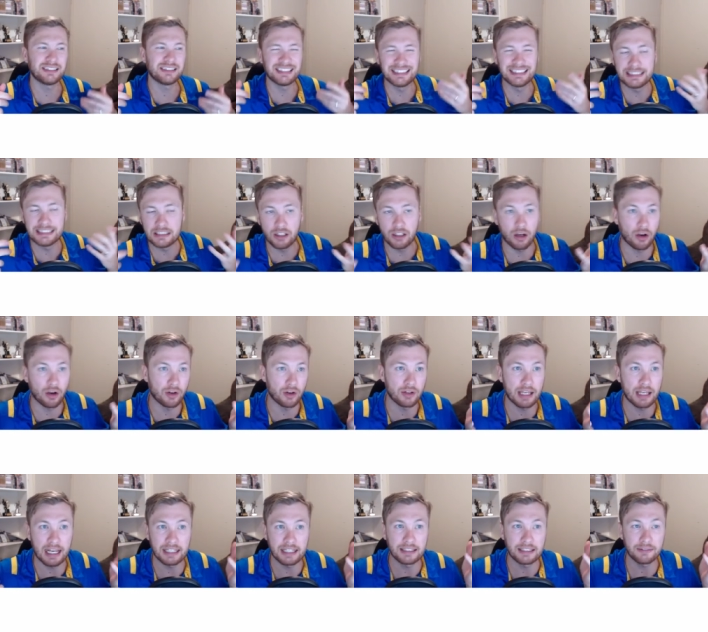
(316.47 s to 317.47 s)
you know,
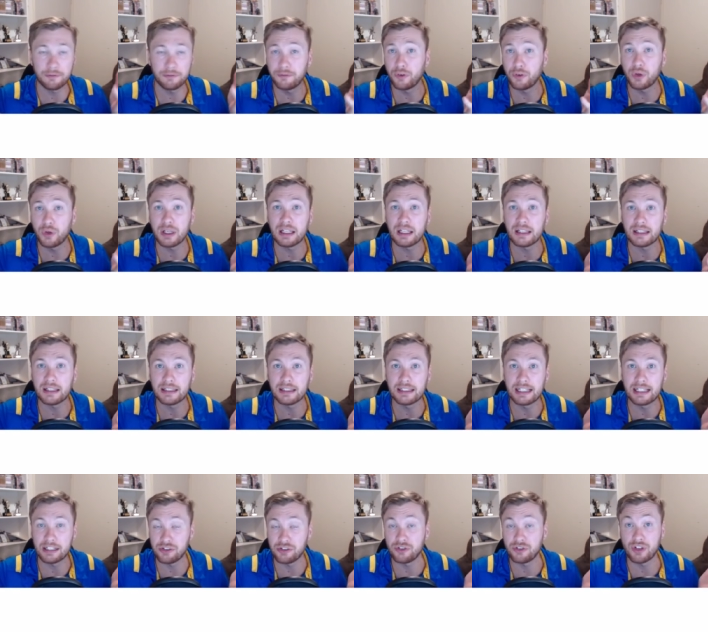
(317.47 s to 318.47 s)
footy
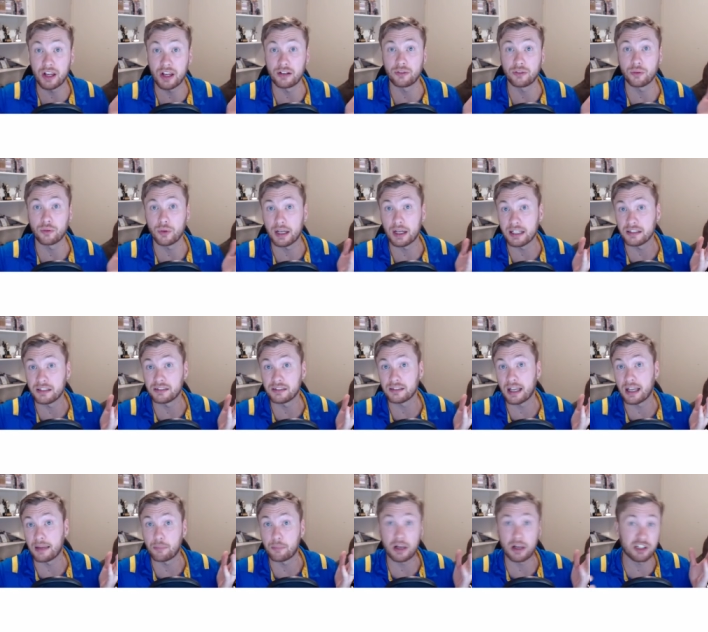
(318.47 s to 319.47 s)
in general is
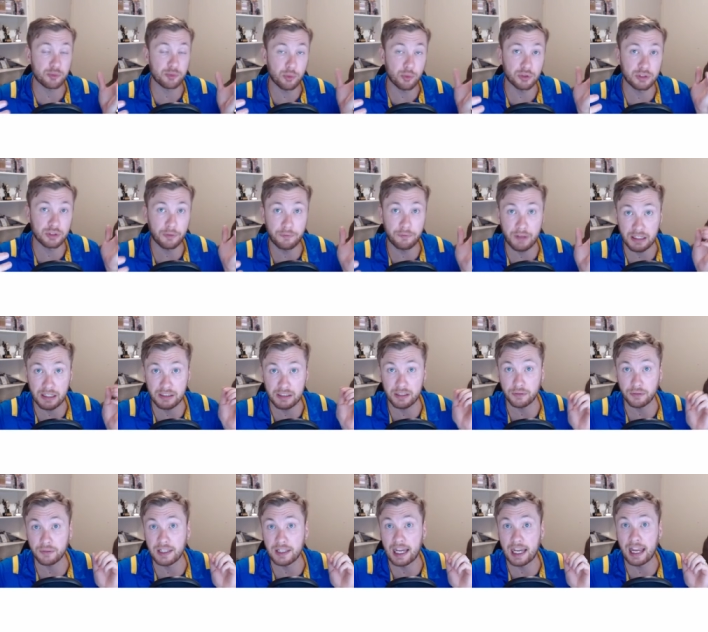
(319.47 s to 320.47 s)
a much more
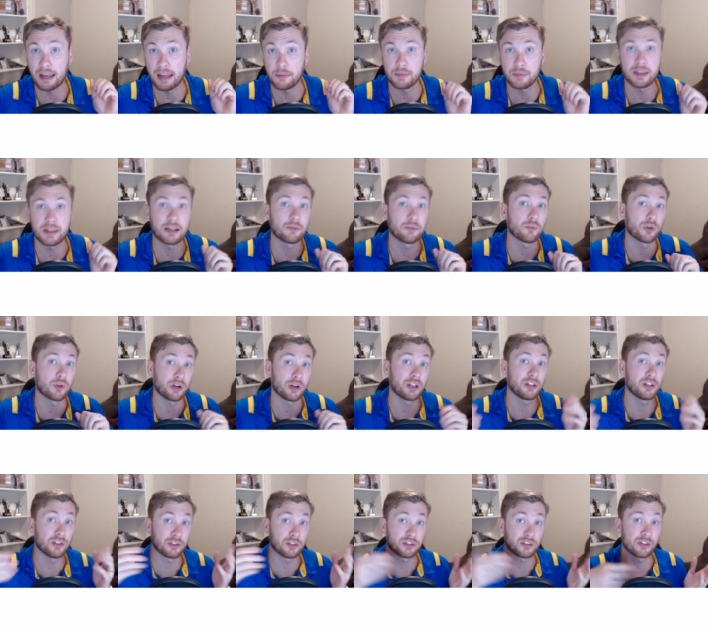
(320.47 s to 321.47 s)
defensive game than what it
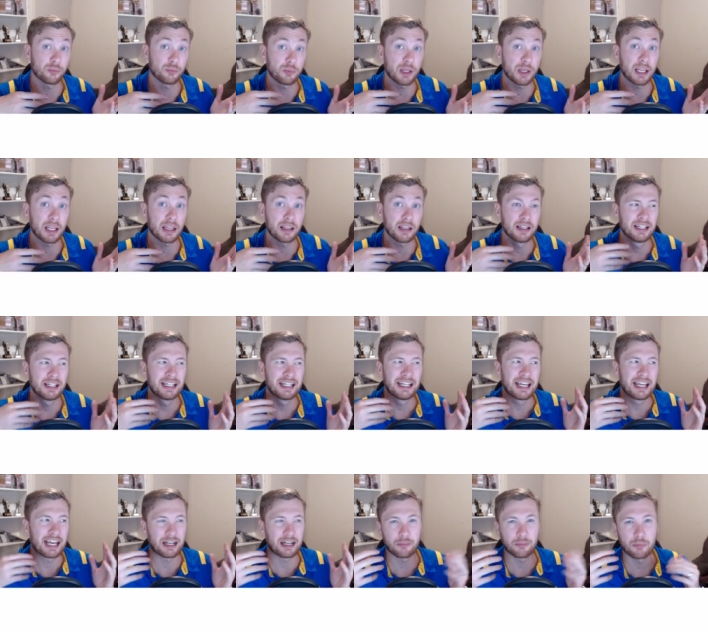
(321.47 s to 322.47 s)
used to be.
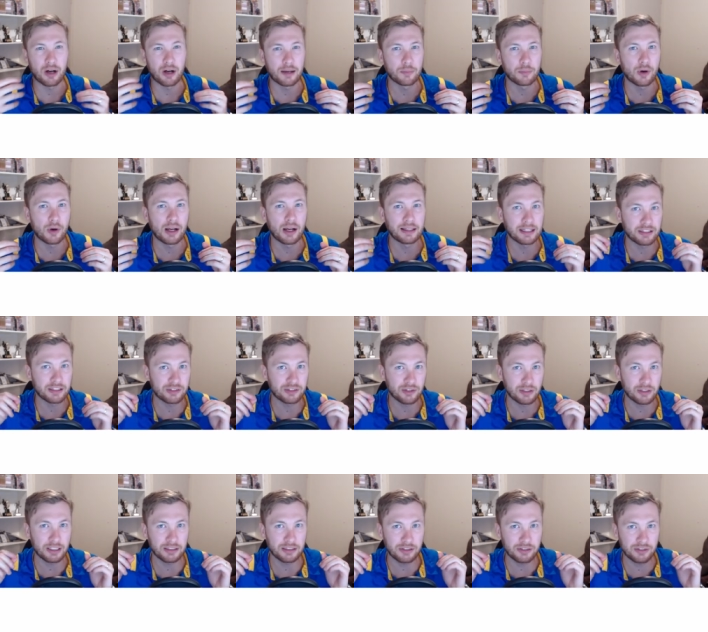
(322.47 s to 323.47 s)
And in my mind, that's
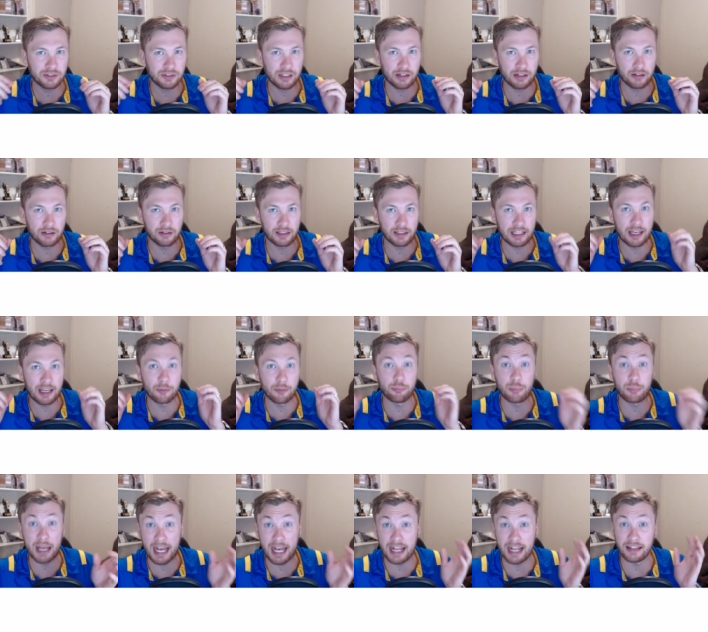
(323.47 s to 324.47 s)
not necessarily a
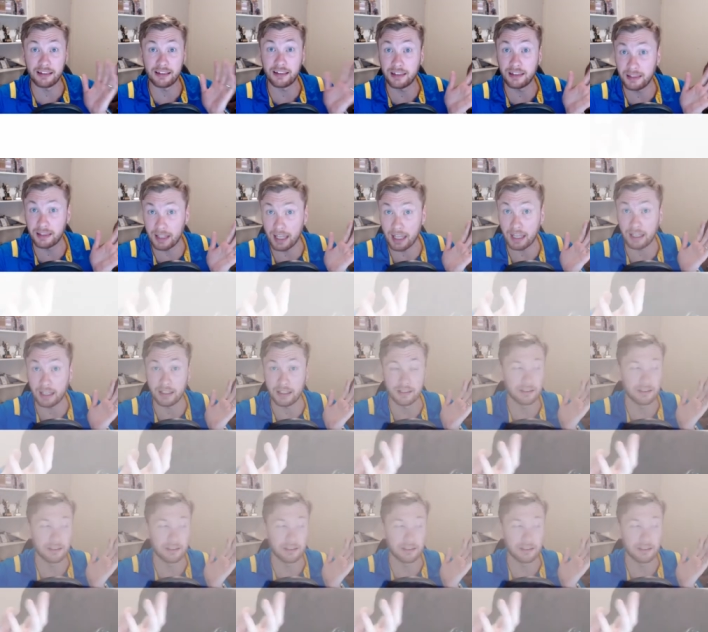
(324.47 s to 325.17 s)
bad thing